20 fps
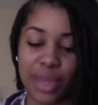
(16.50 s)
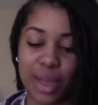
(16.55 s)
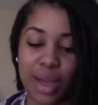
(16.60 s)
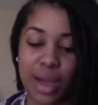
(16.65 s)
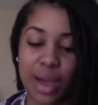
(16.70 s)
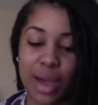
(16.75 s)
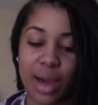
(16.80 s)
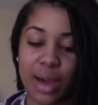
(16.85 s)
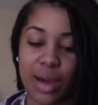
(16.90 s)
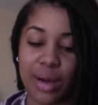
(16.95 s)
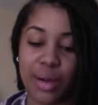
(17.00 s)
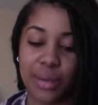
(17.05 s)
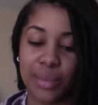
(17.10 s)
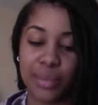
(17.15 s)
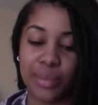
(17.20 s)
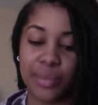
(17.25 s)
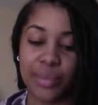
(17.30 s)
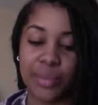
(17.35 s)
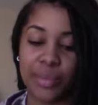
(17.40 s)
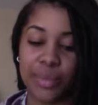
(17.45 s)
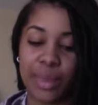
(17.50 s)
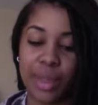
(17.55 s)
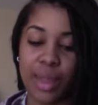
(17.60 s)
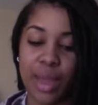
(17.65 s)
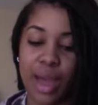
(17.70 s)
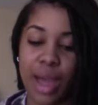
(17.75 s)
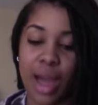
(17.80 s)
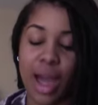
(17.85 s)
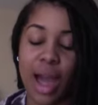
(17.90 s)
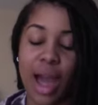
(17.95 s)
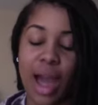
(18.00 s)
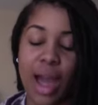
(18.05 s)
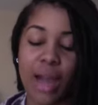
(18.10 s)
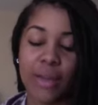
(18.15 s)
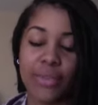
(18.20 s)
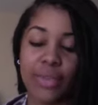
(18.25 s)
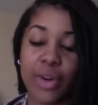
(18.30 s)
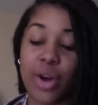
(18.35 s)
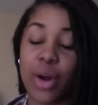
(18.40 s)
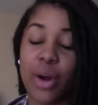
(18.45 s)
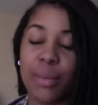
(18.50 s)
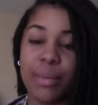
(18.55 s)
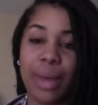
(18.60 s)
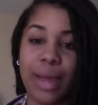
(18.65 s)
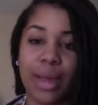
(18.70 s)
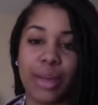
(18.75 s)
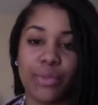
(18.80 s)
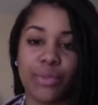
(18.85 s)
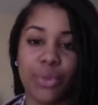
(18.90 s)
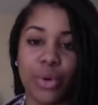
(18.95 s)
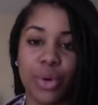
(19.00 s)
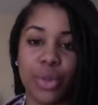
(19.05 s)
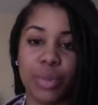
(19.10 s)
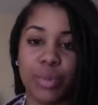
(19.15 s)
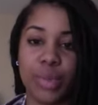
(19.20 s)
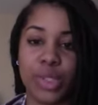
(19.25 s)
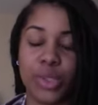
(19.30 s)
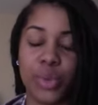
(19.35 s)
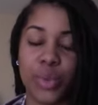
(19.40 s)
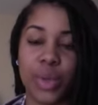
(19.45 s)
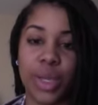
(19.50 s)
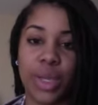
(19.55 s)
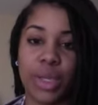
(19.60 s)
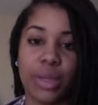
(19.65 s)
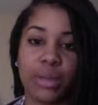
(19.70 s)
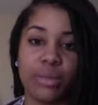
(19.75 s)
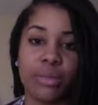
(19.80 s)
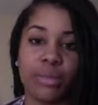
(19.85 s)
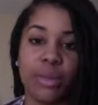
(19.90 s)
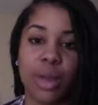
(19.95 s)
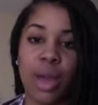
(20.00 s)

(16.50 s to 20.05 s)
Um, I've gone back and forth between,